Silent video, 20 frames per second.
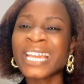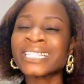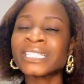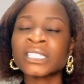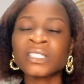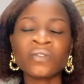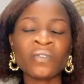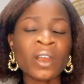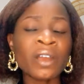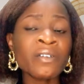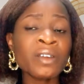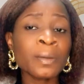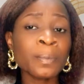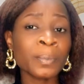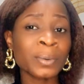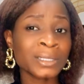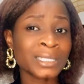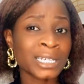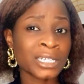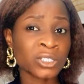It is very
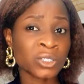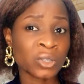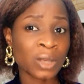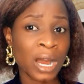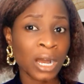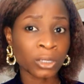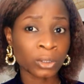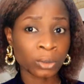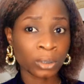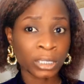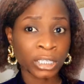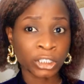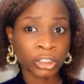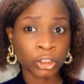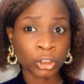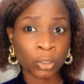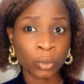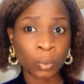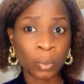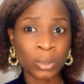important to
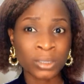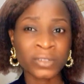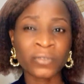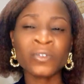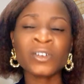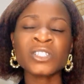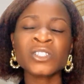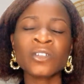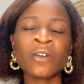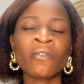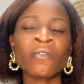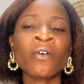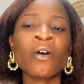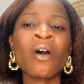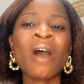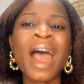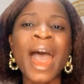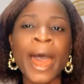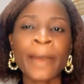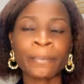acknowledge your worth. First of
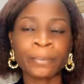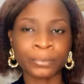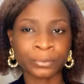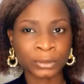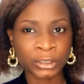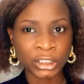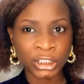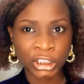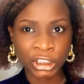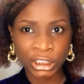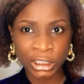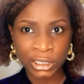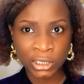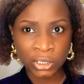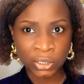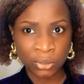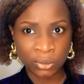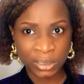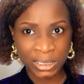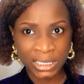all,
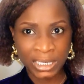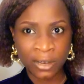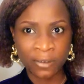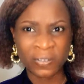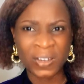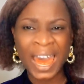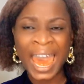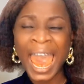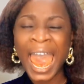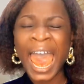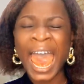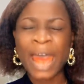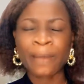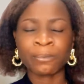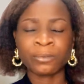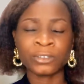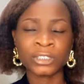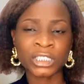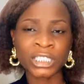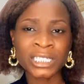appreciate yourself.
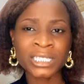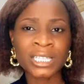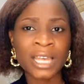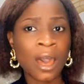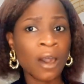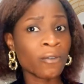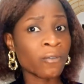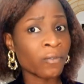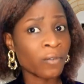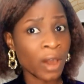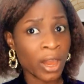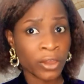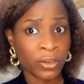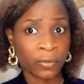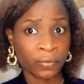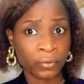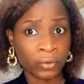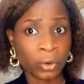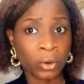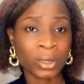Appreciate how far
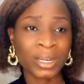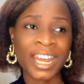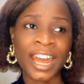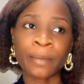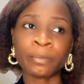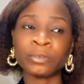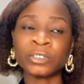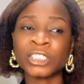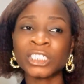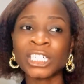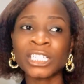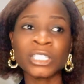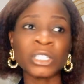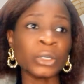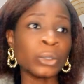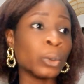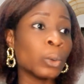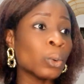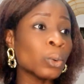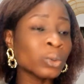you've gone. Appreciate
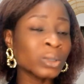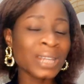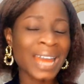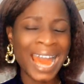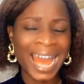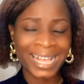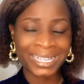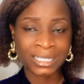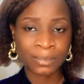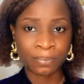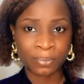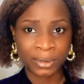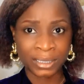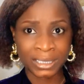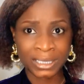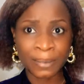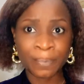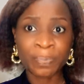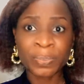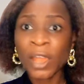the good
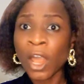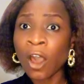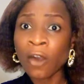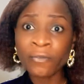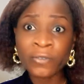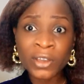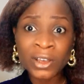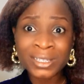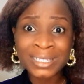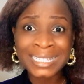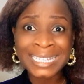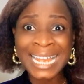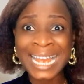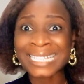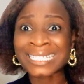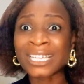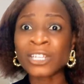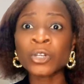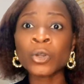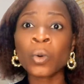aspects. Obviously,
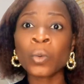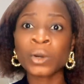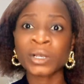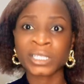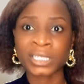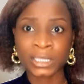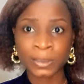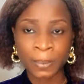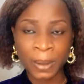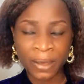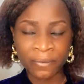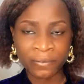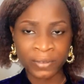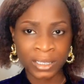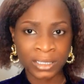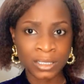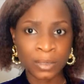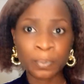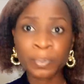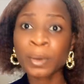I said no one is
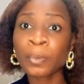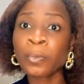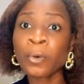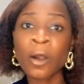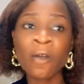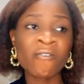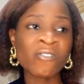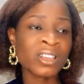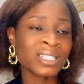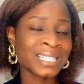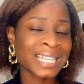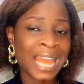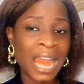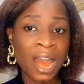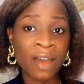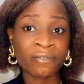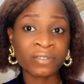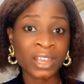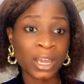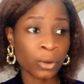perfect. People obviously
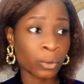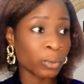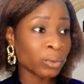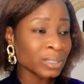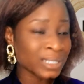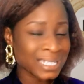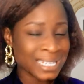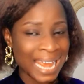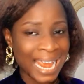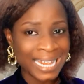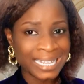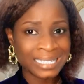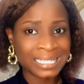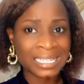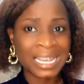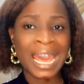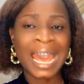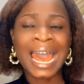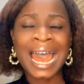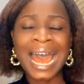have their good
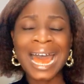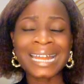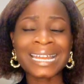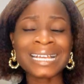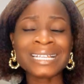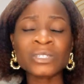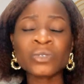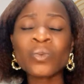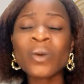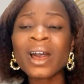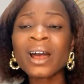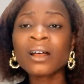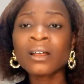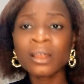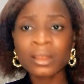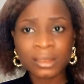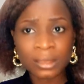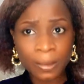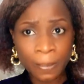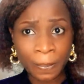sides and as well
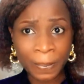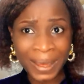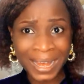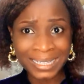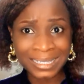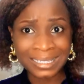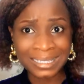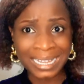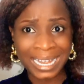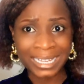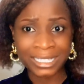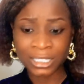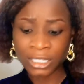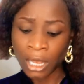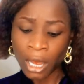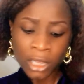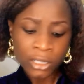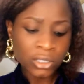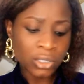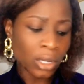the bad sides.
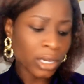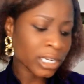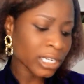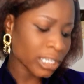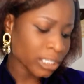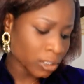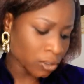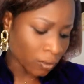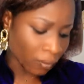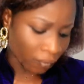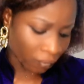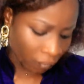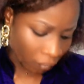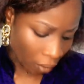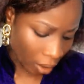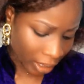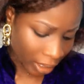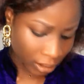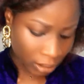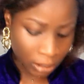So you need to
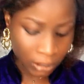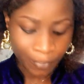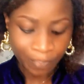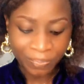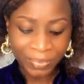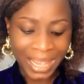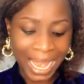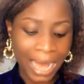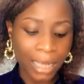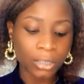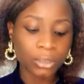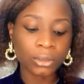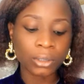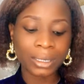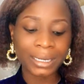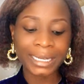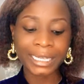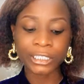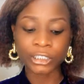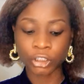first
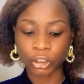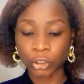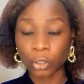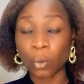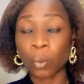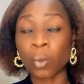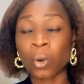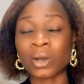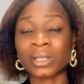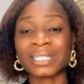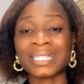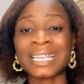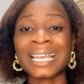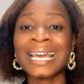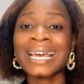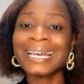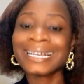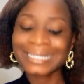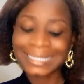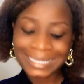acknowledge your worth.
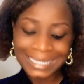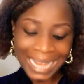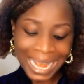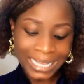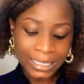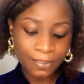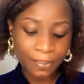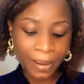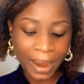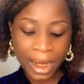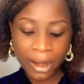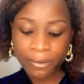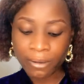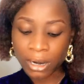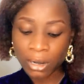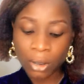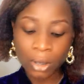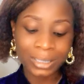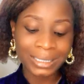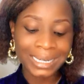Start by
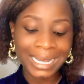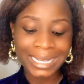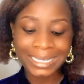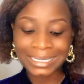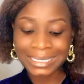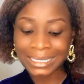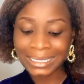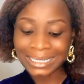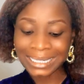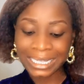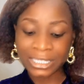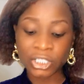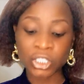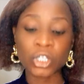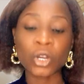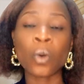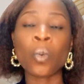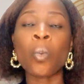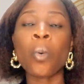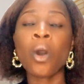recognizing that
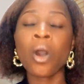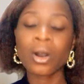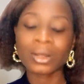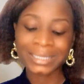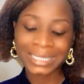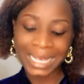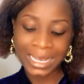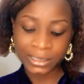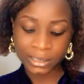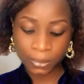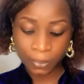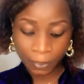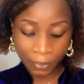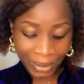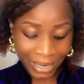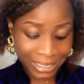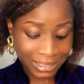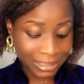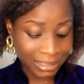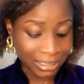your worth as a
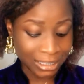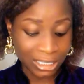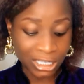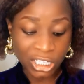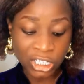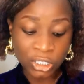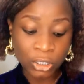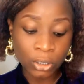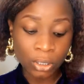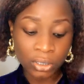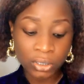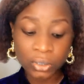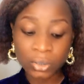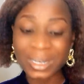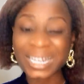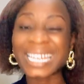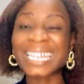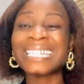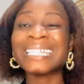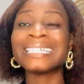person is not
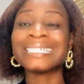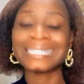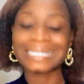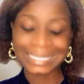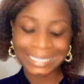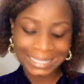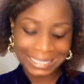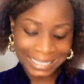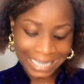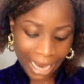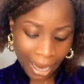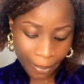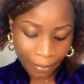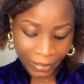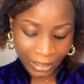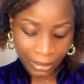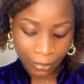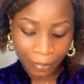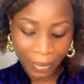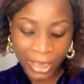solely
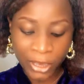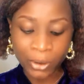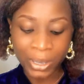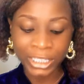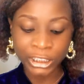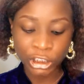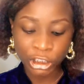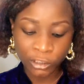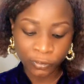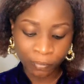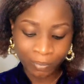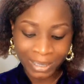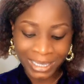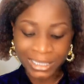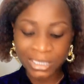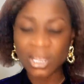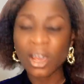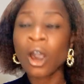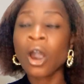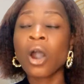determined by your
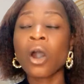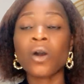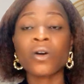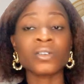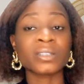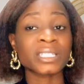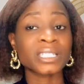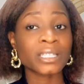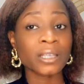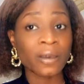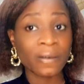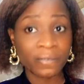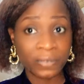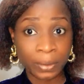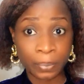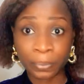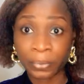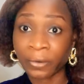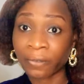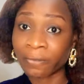achievements or
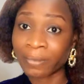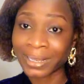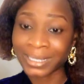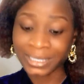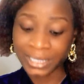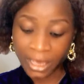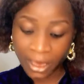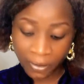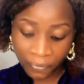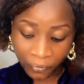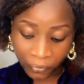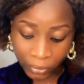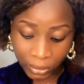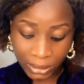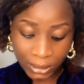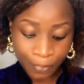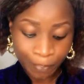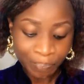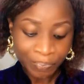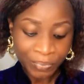self-improvement effort.
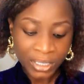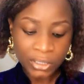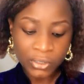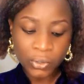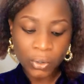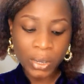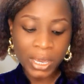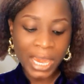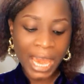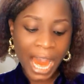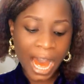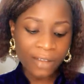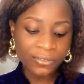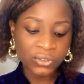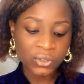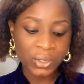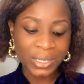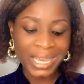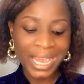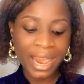So you have
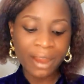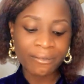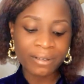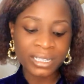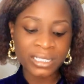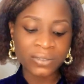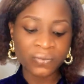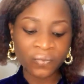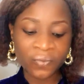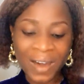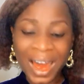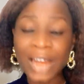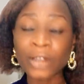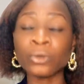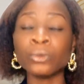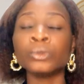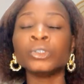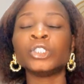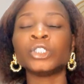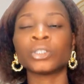to inherit
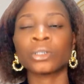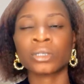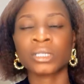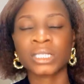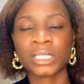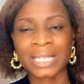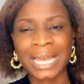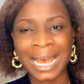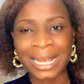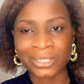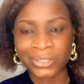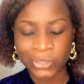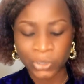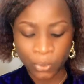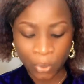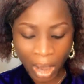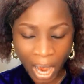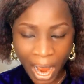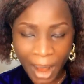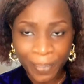value just as
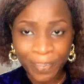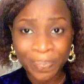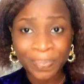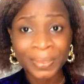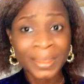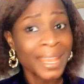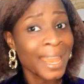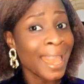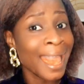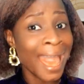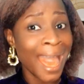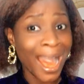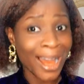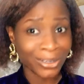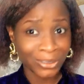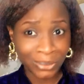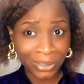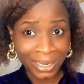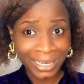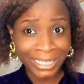you are.
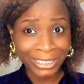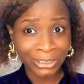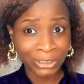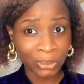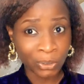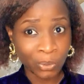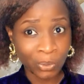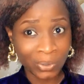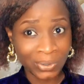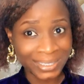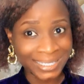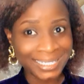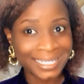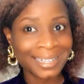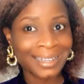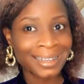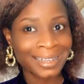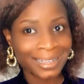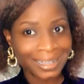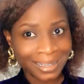Acknowledge your worth.
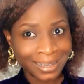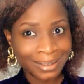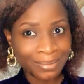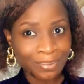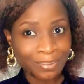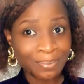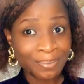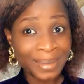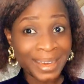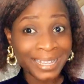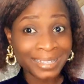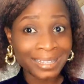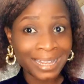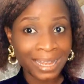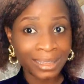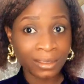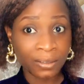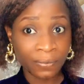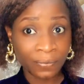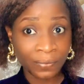Make
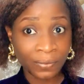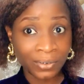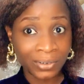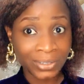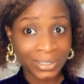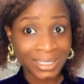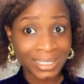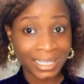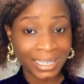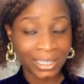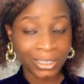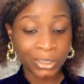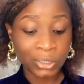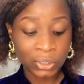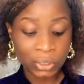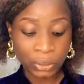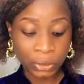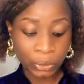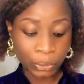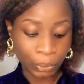that the first thing
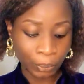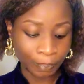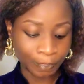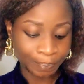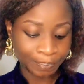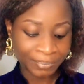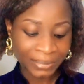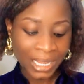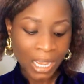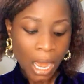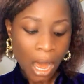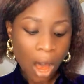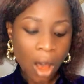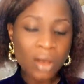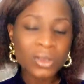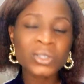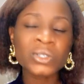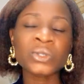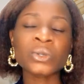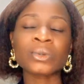to do.
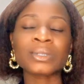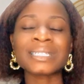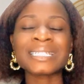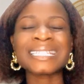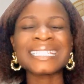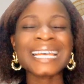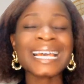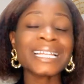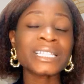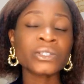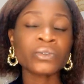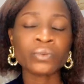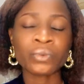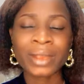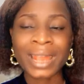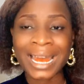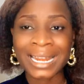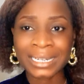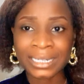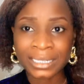Also, set
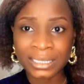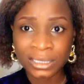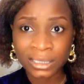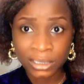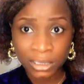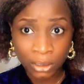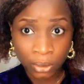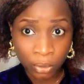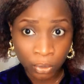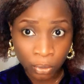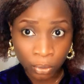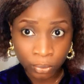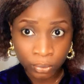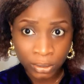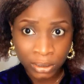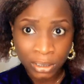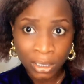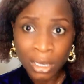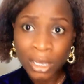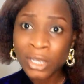realistic
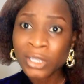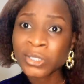goals.